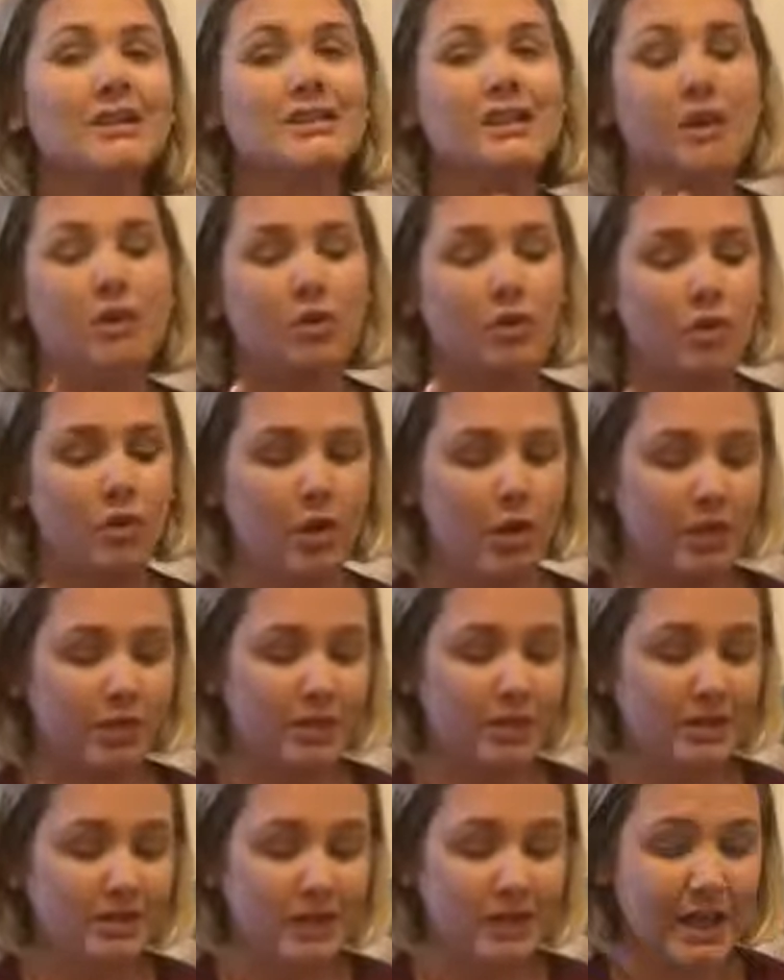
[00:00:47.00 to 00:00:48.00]
So
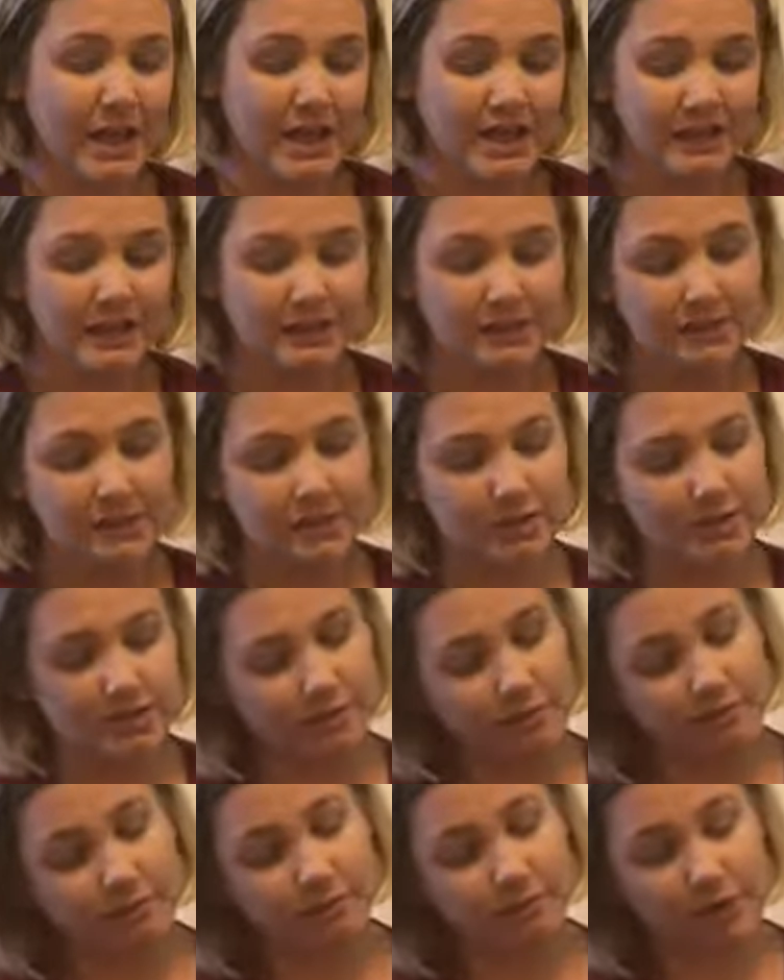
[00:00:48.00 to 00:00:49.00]
this lasts
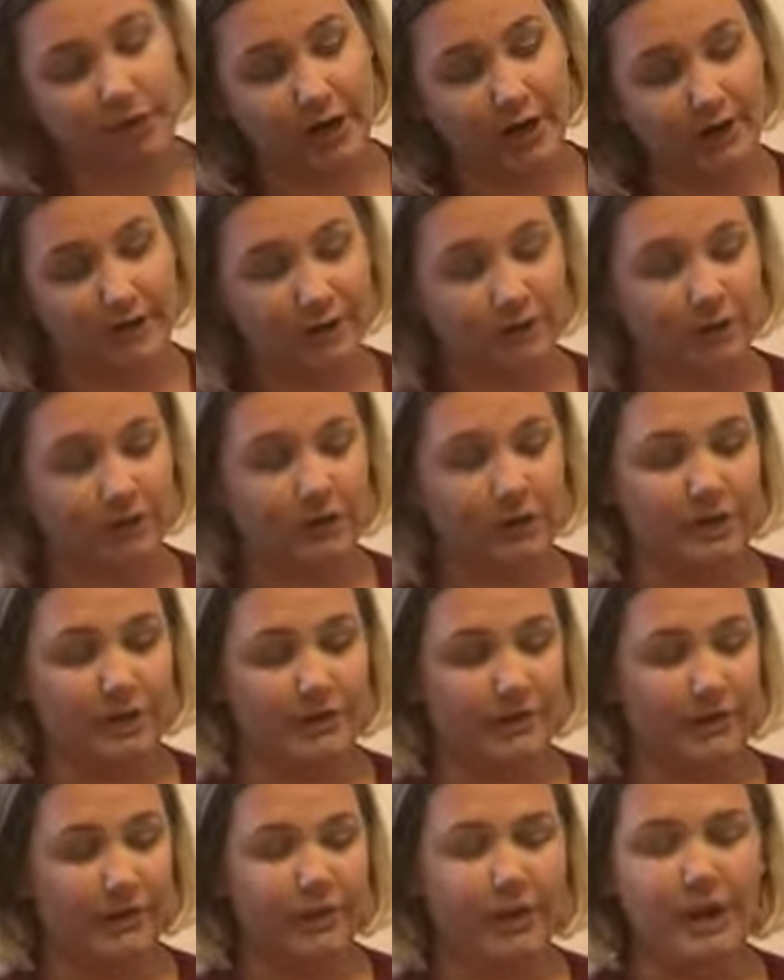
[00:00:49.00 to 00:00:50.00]
forever, I
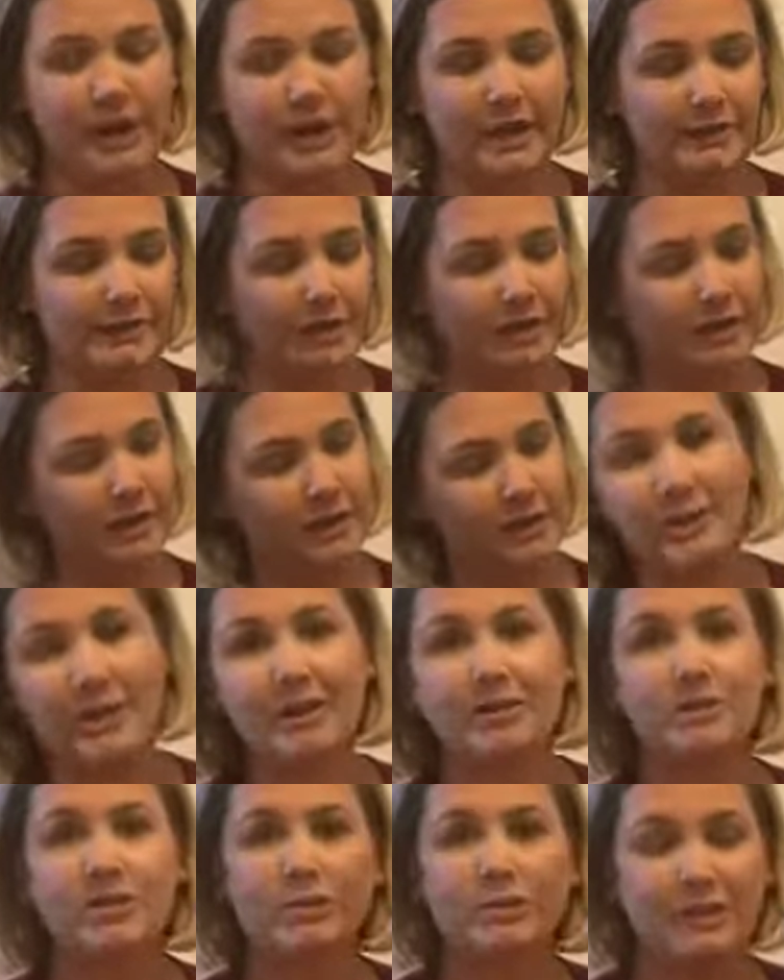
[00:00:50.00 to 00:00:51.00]
feel like. I've had
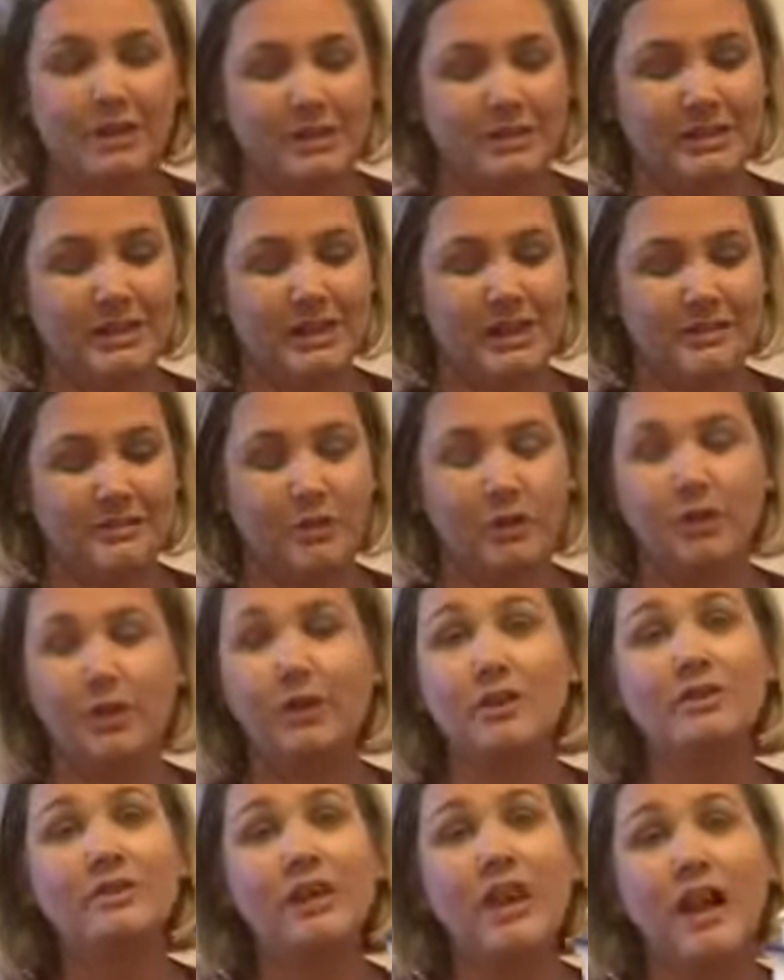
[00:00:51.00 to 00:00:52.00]
about 2 weeks and I've only
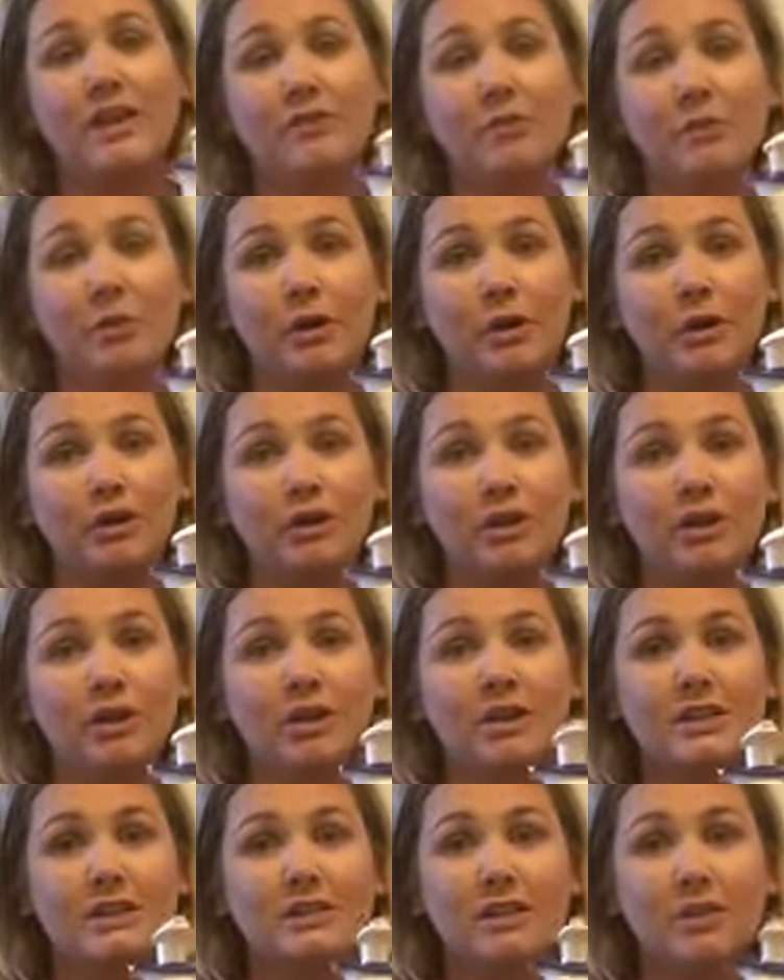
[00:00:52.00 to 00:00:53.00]
used a half a bottle.
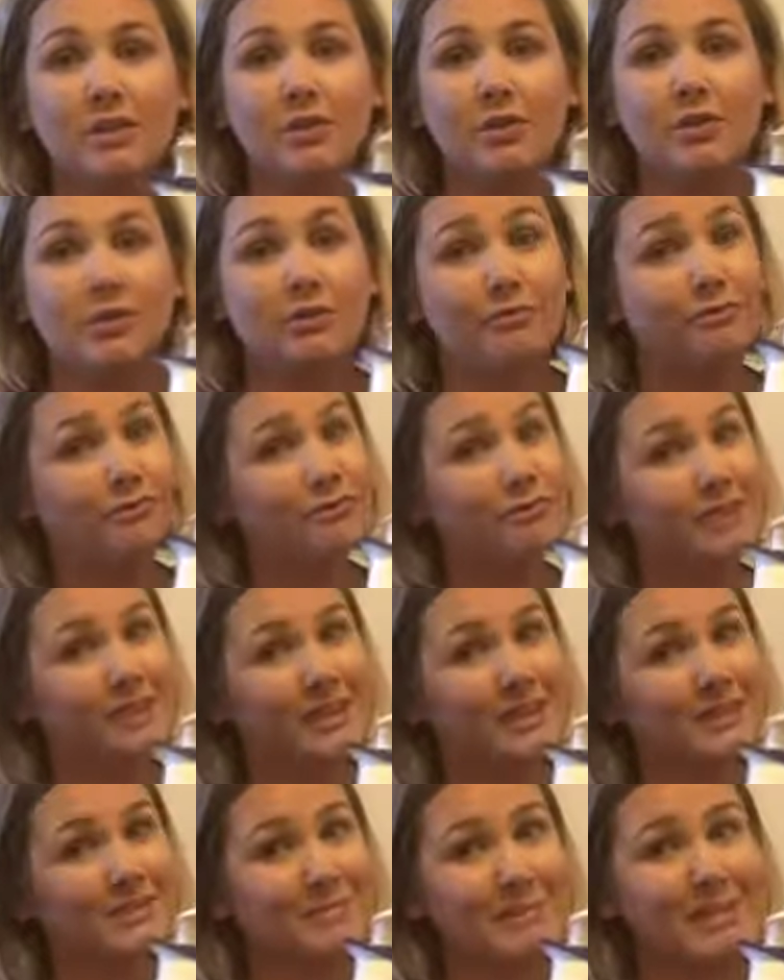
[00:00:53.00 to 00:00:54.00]
So
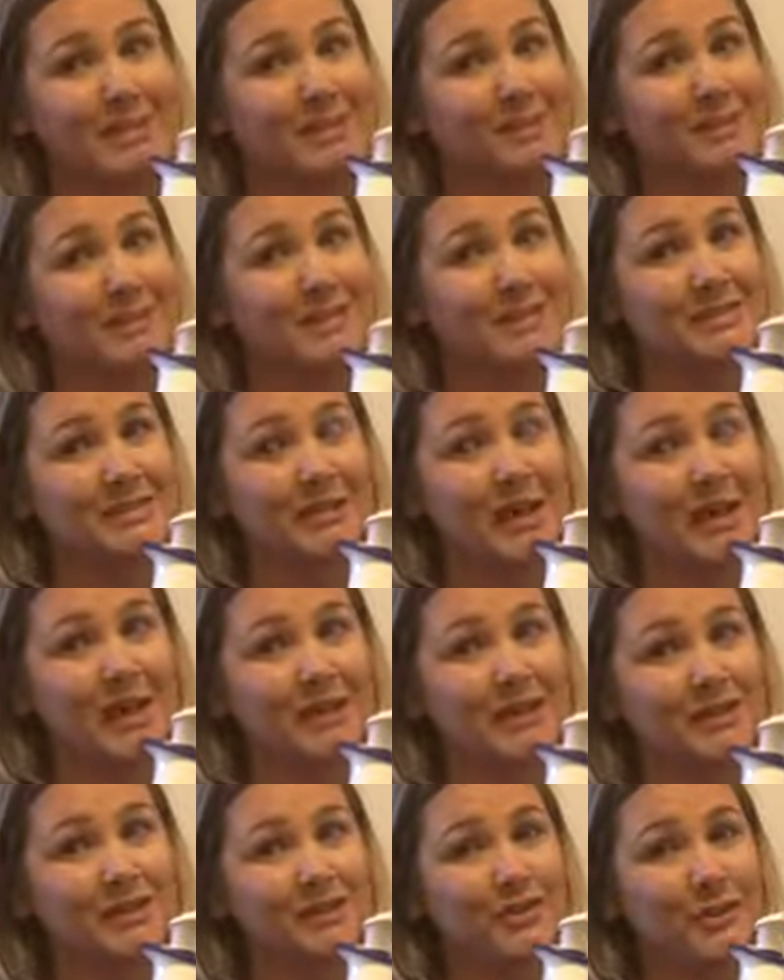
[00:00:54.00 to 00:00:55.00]
this beats Mrs.
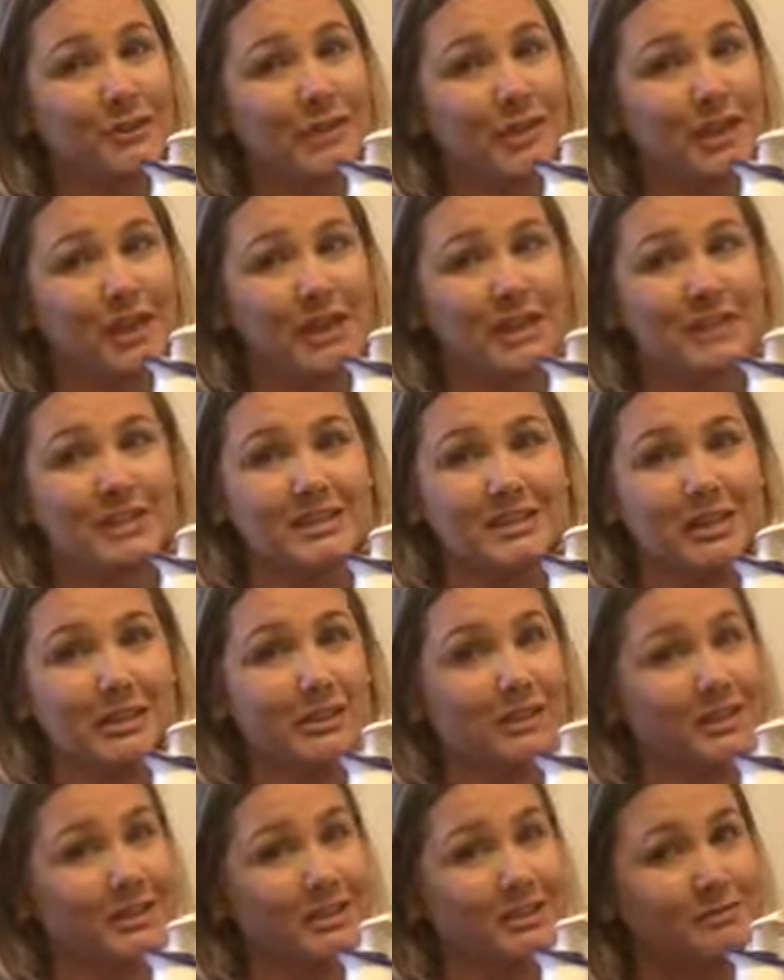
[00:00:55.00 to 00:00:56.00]
Myers for me.
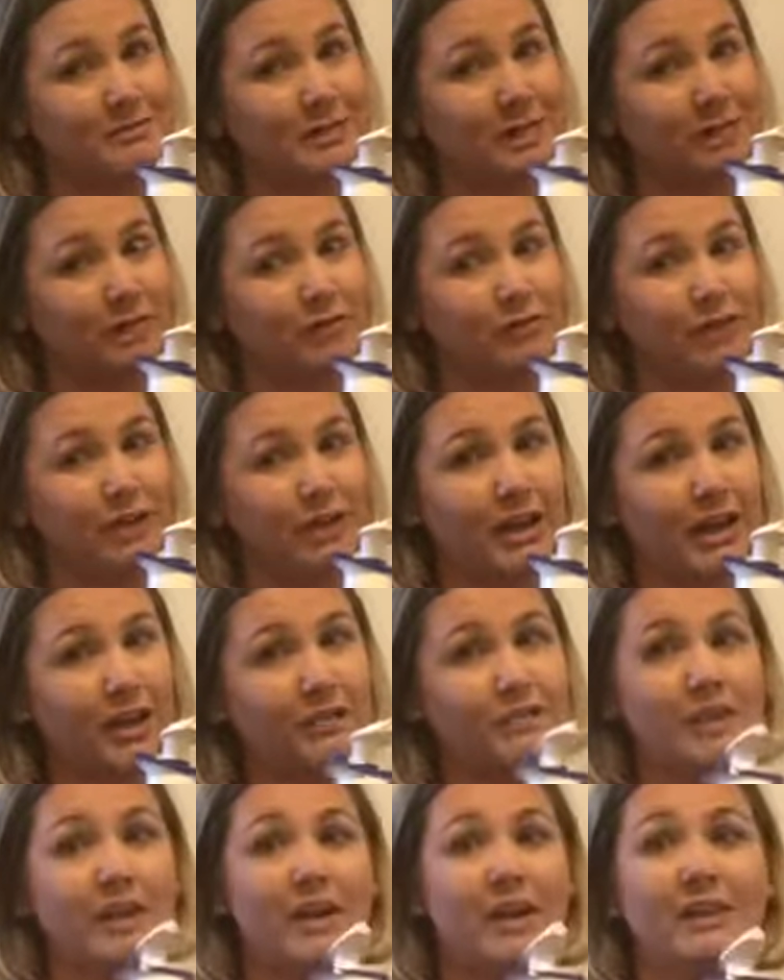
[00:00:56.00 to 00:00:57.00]
So this is my new
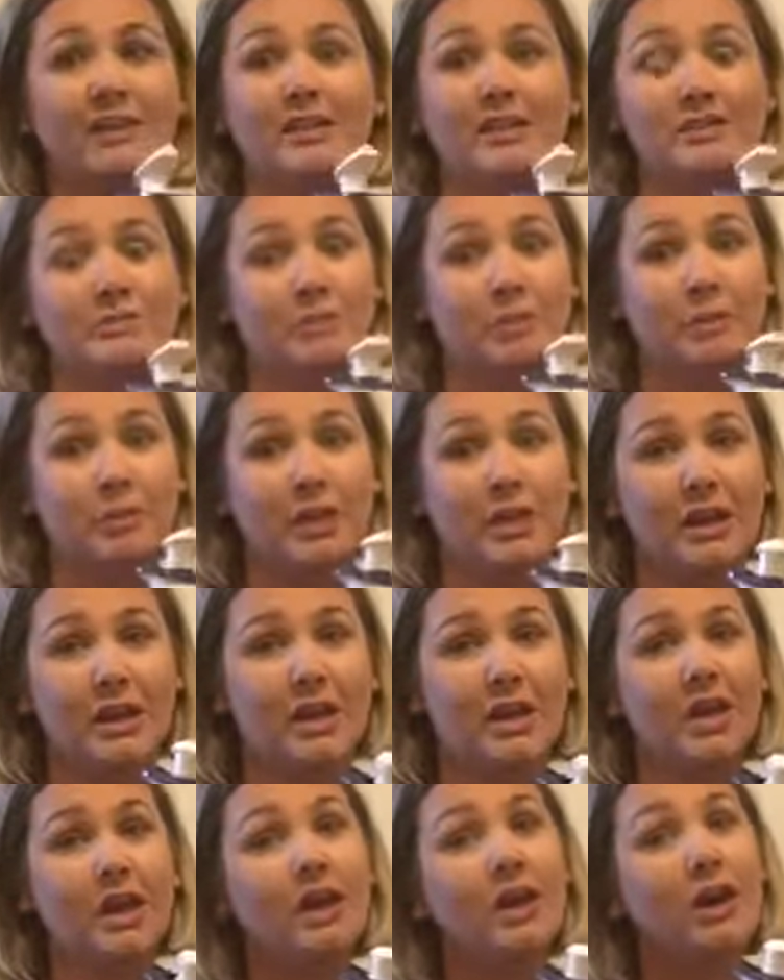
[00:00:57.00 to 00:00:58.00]
fave, and this will be
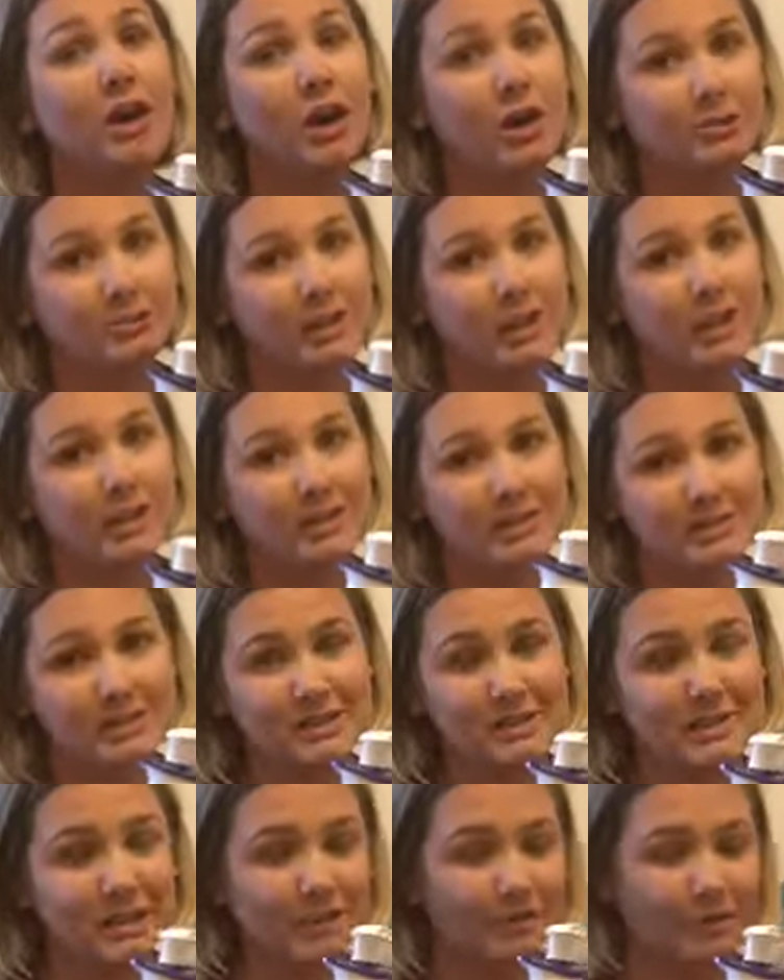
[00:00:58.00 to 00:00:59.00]
on my kitchen
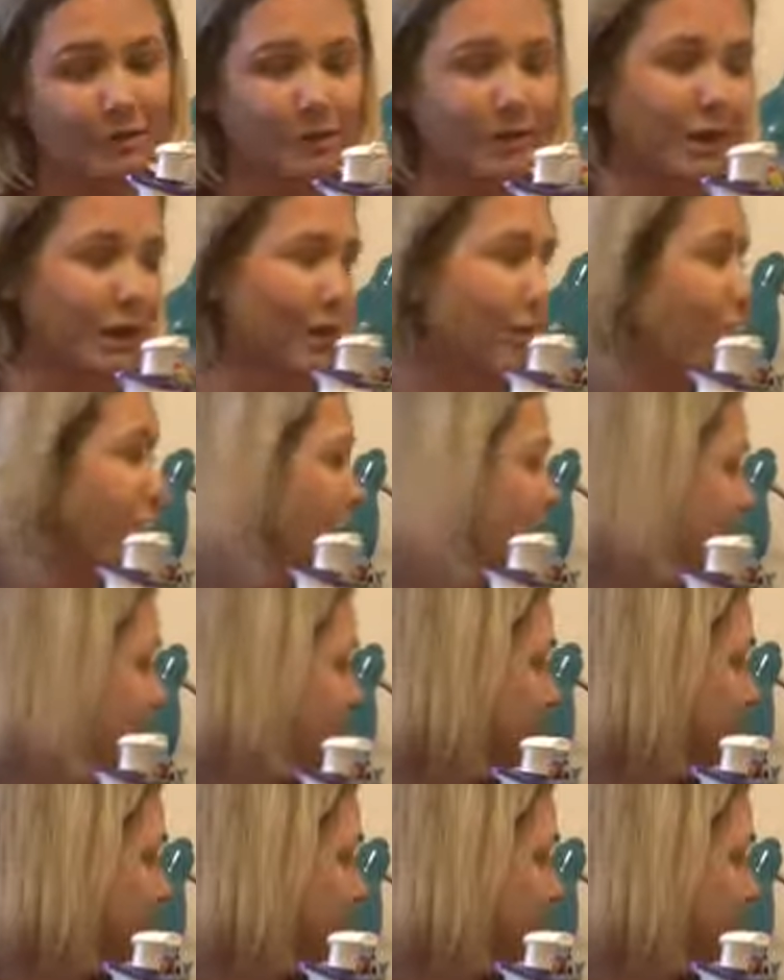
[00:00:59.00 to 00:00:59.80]
sink from now on.